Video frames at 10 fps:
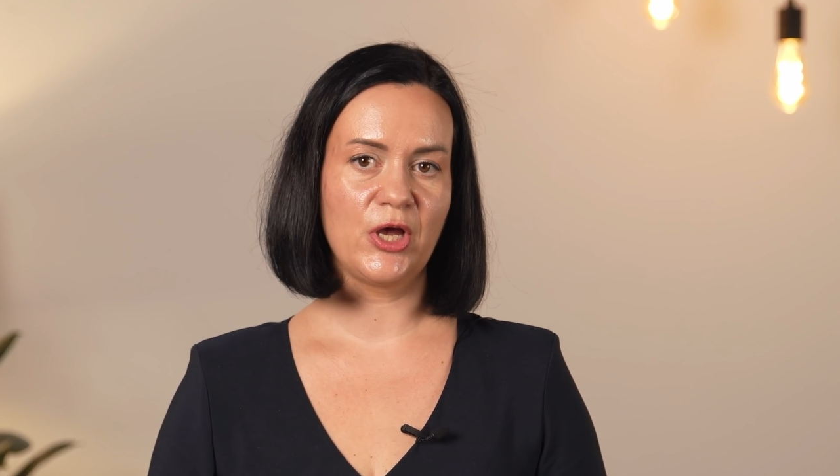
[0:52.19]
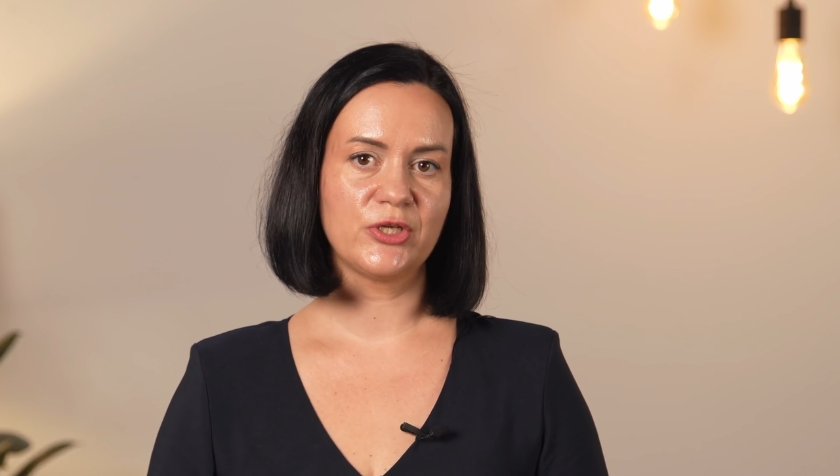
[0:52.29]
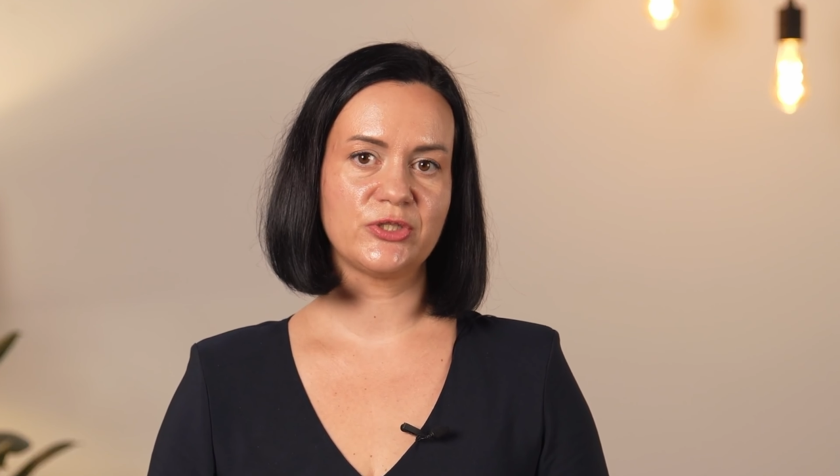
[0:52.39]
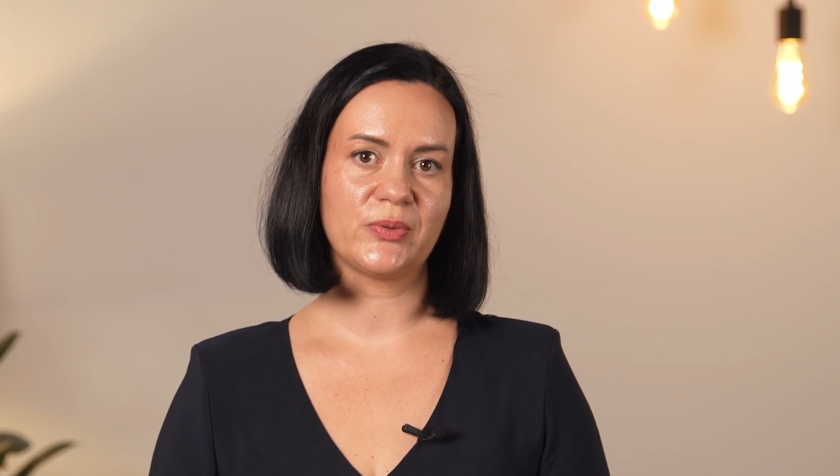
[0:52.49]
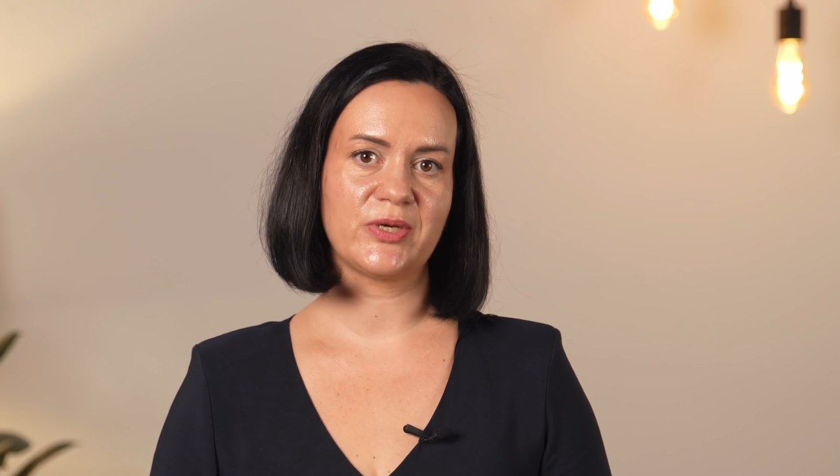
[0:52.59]

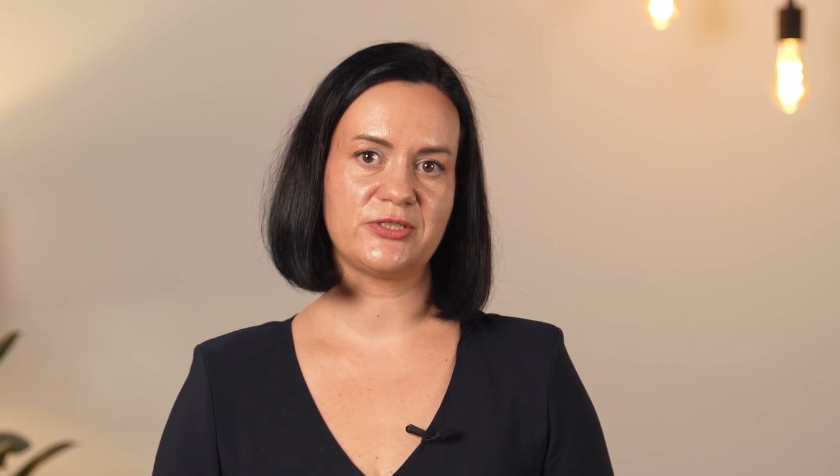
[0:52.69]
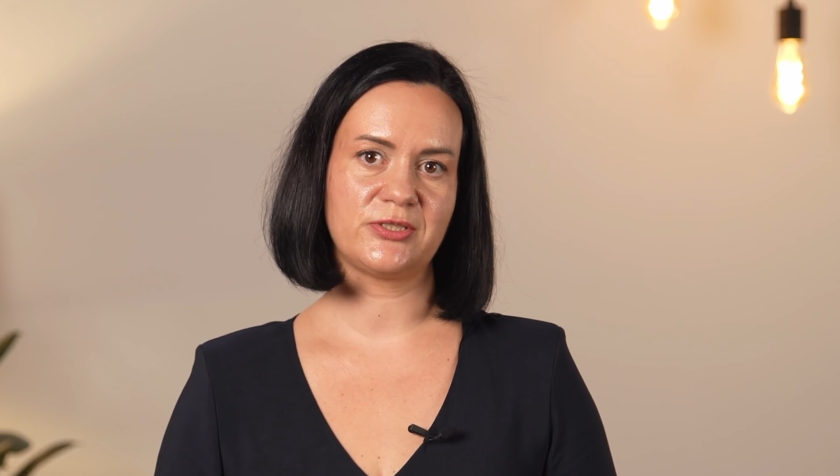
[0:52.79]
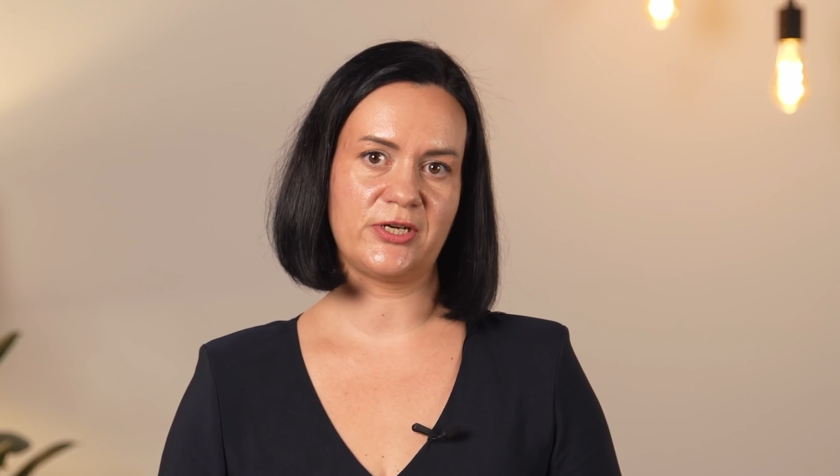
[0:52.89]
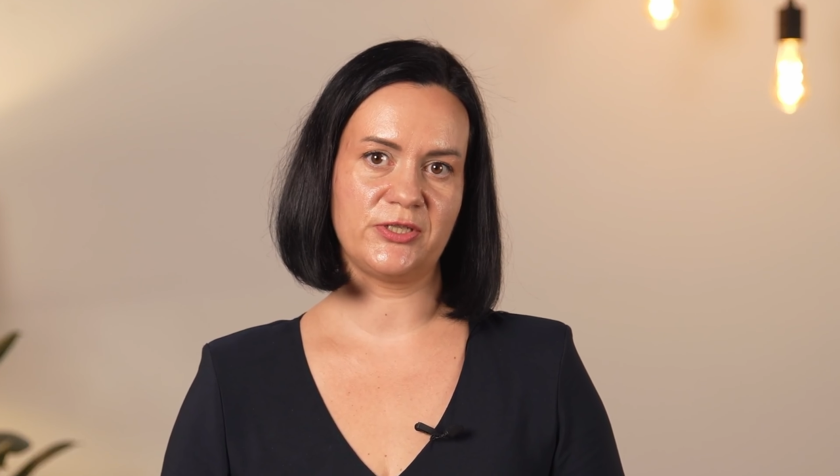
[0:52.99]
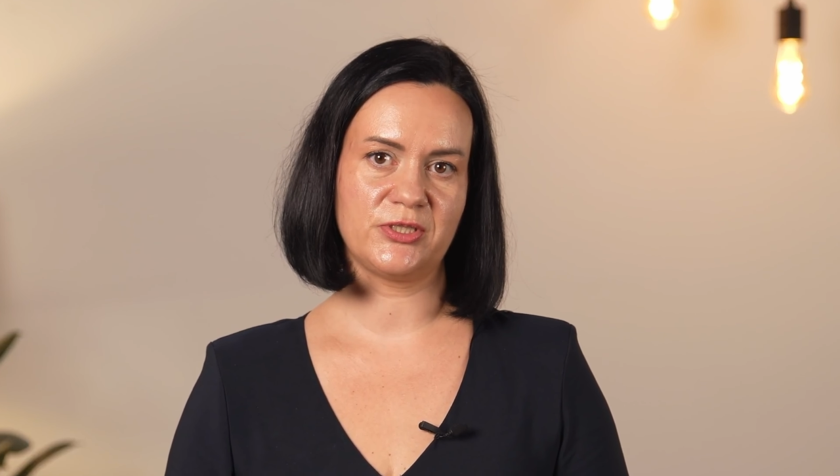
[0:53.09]
So I
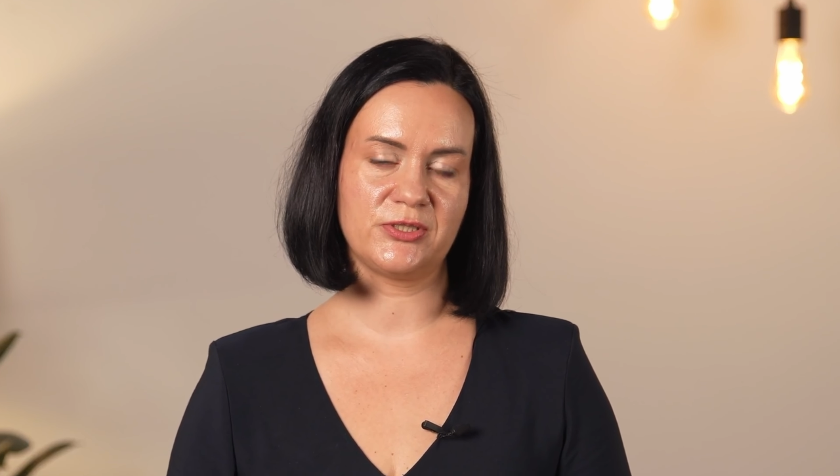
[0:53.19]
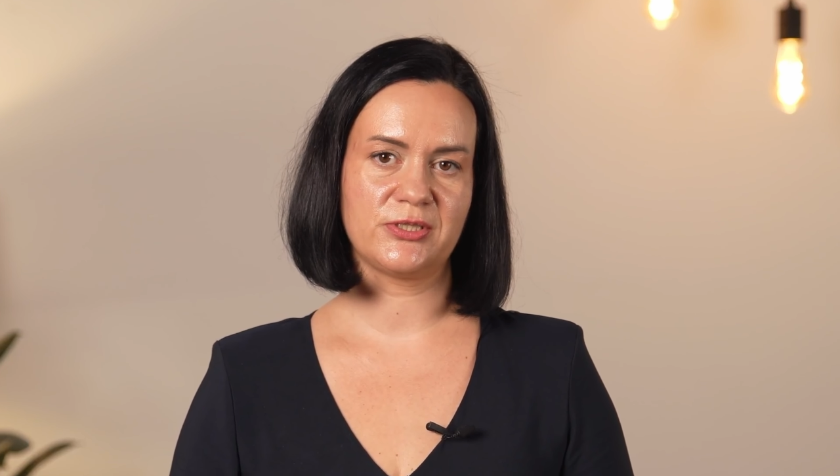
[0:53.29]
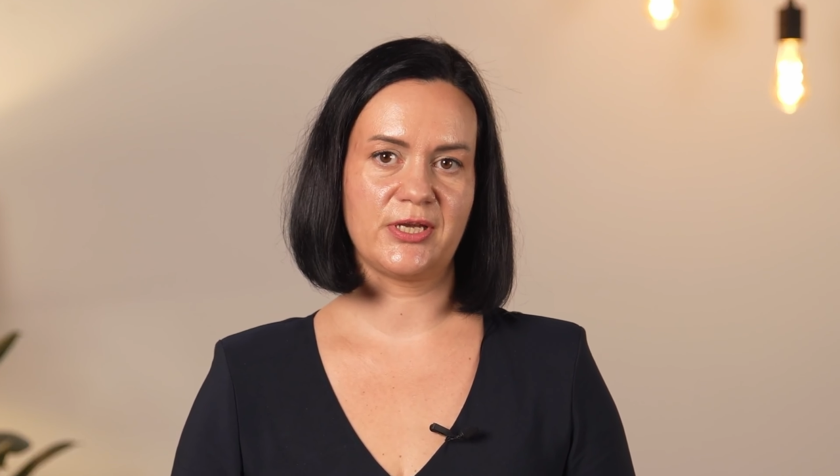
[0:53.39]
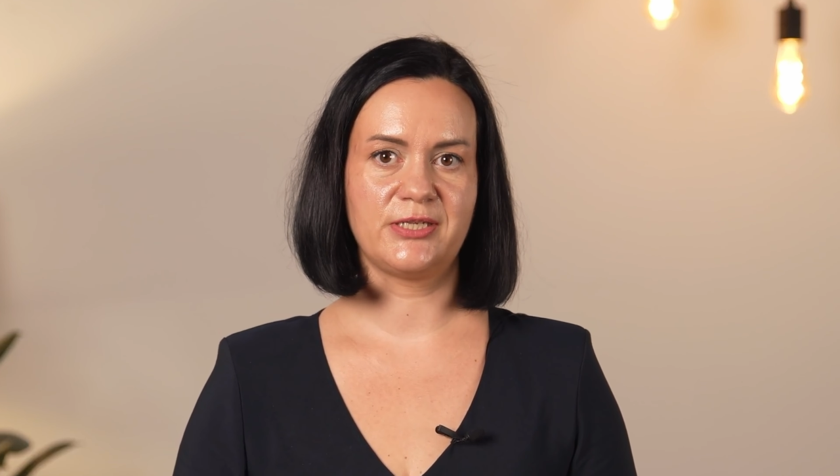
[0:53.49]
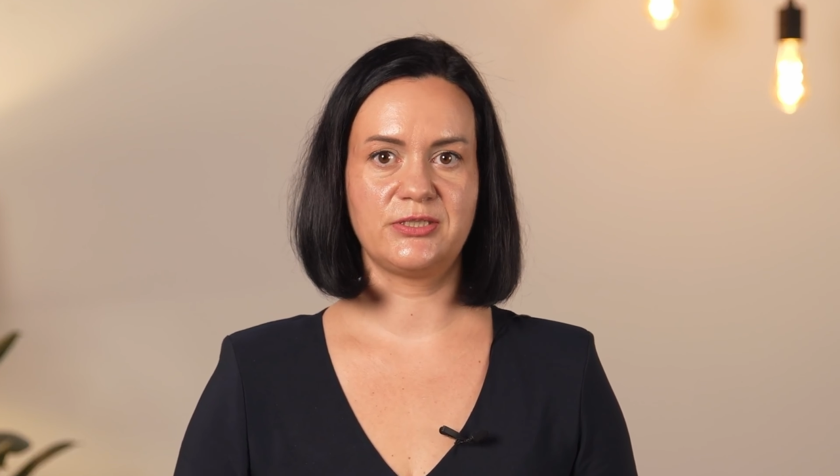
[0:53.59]
started
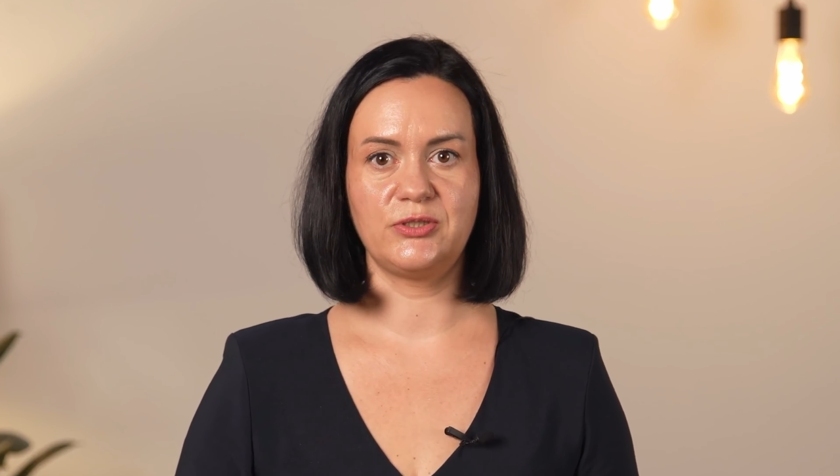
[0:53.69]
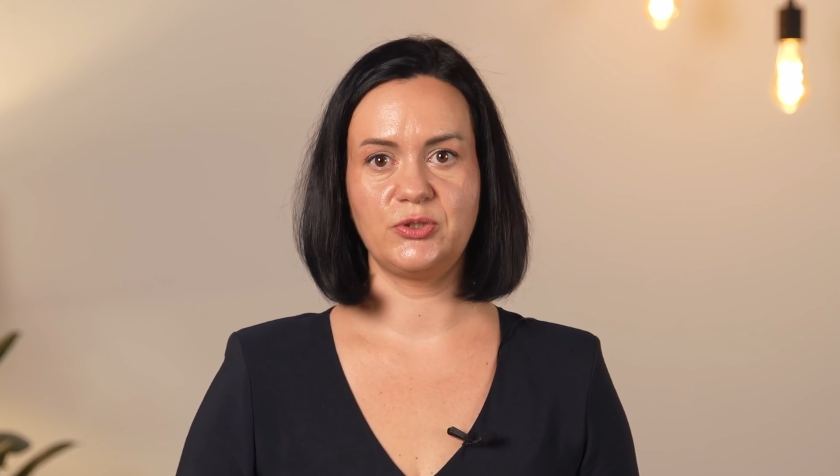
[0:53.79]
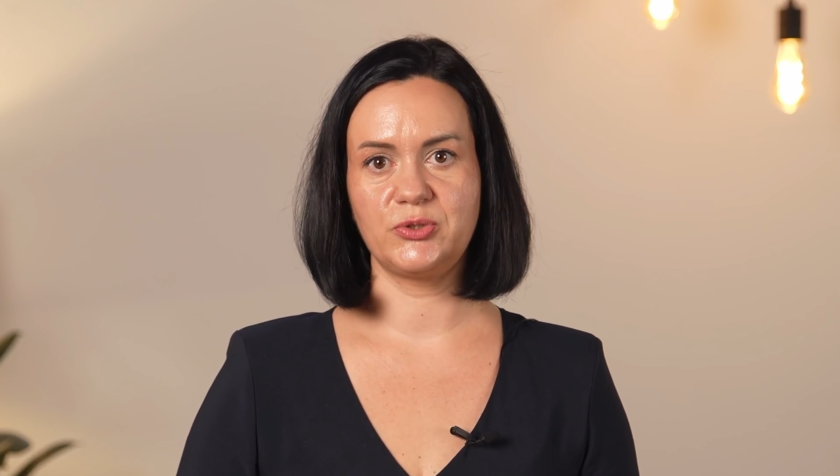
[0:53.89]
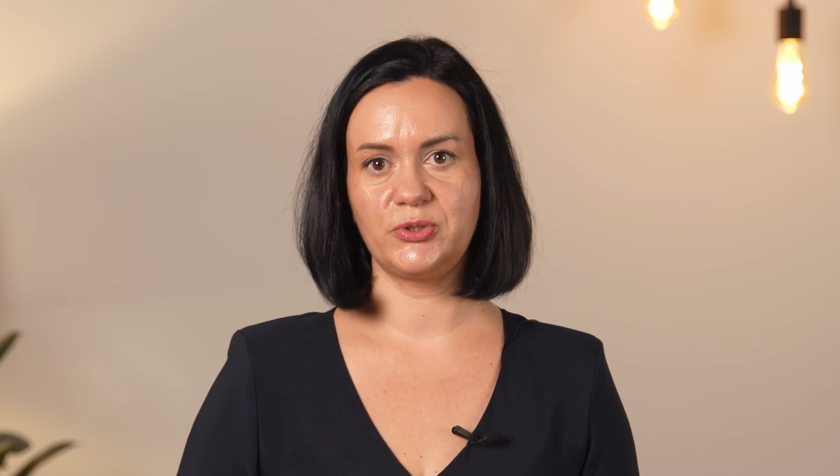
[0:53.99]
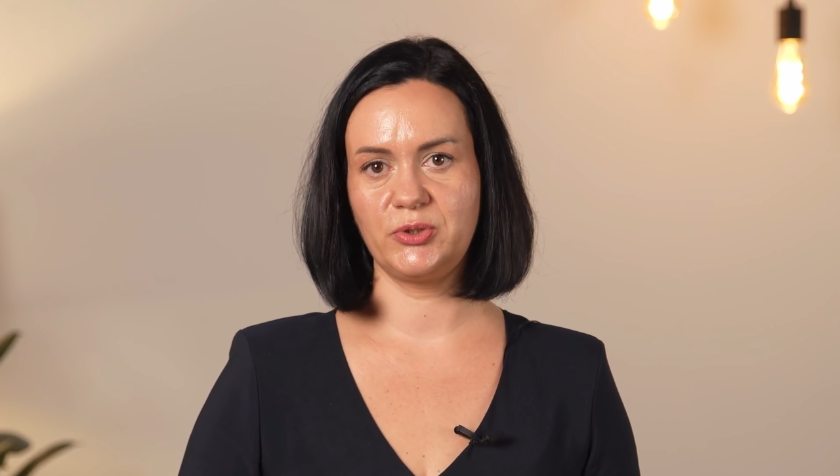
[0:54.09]
as an
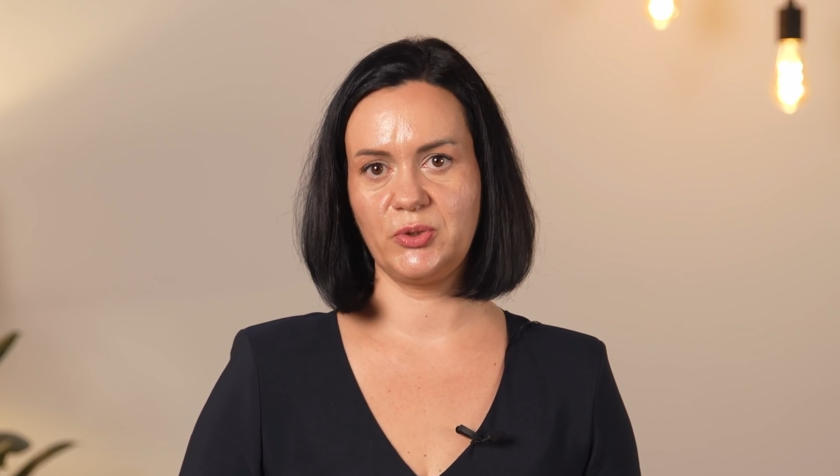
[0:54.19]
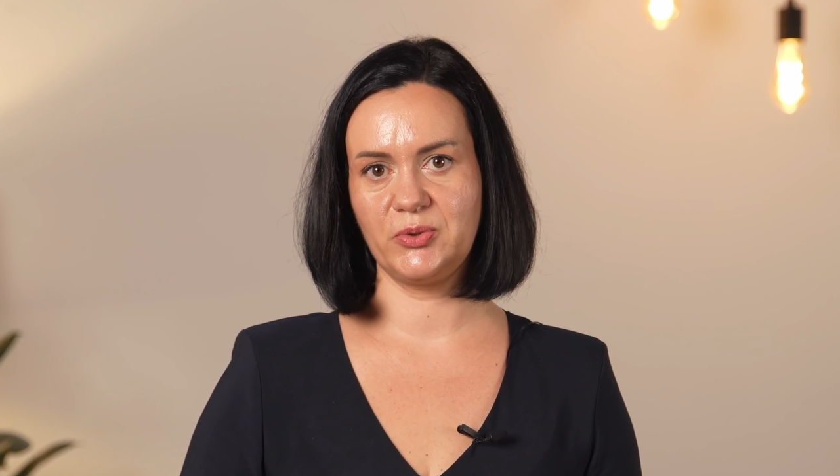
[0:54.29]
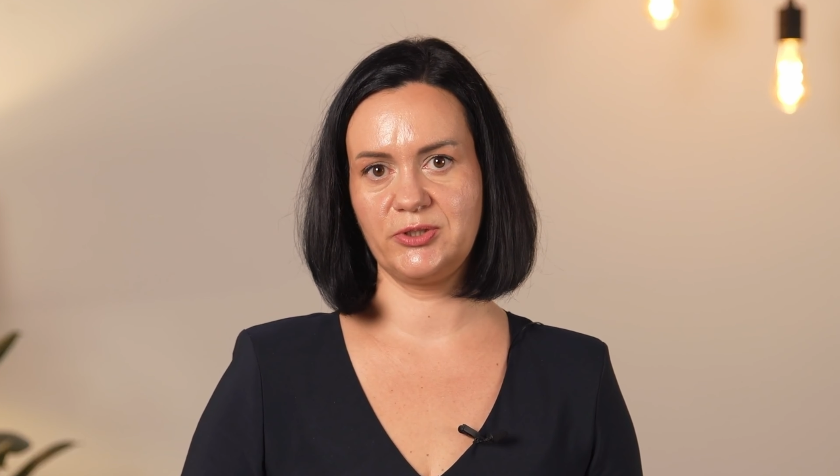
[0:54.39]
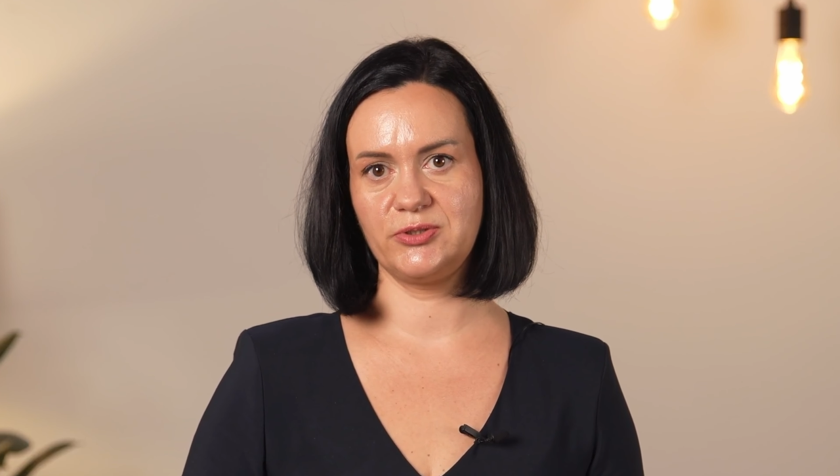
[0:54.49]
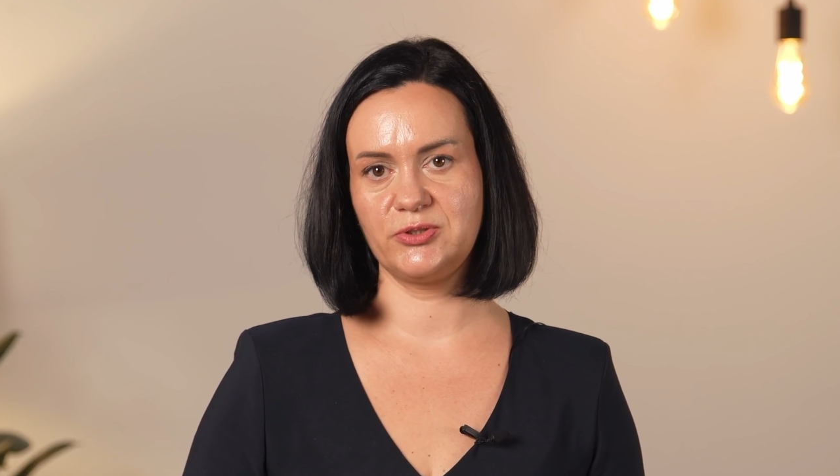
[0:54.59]
internal
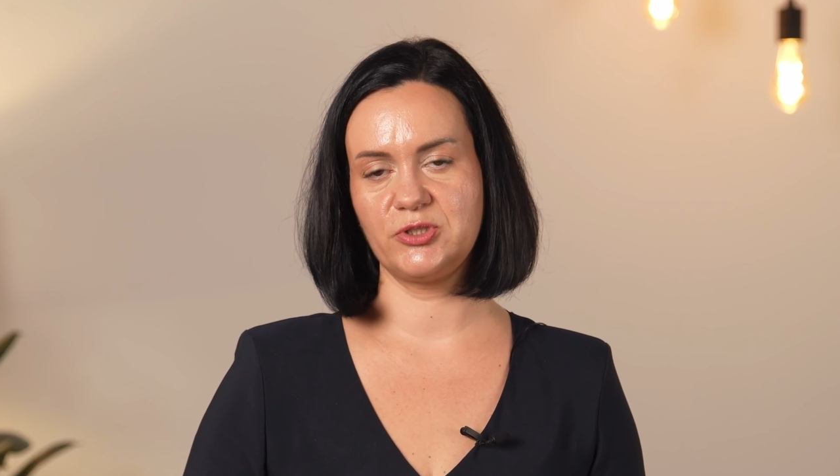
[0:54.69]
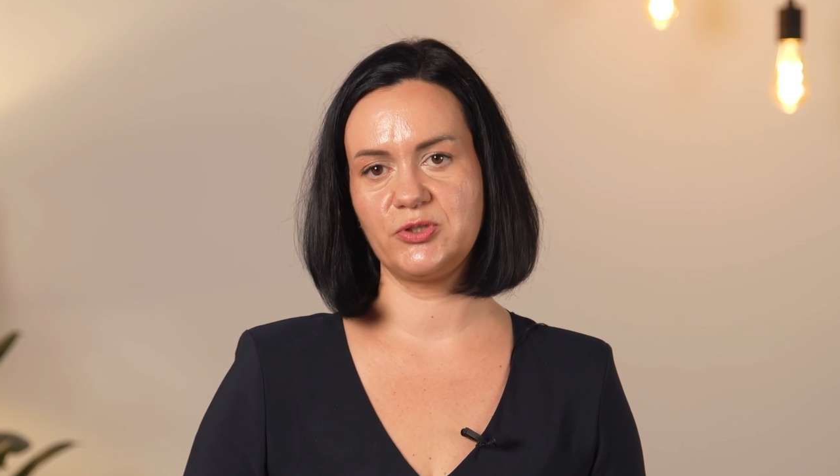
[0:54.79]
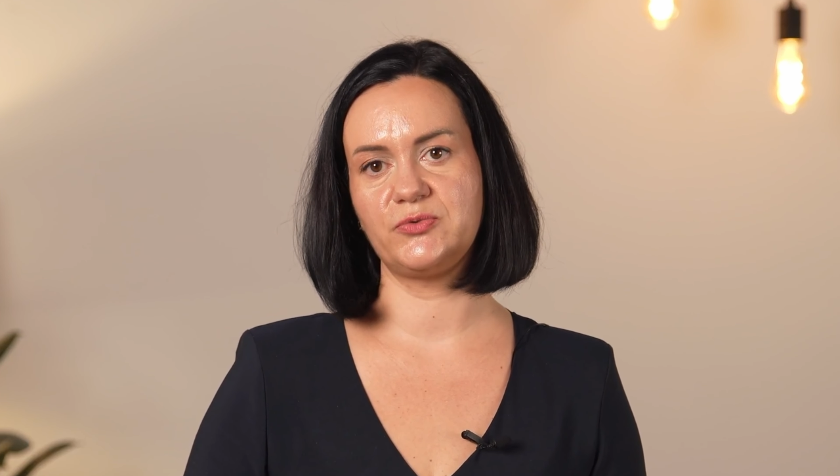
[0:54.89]
auditor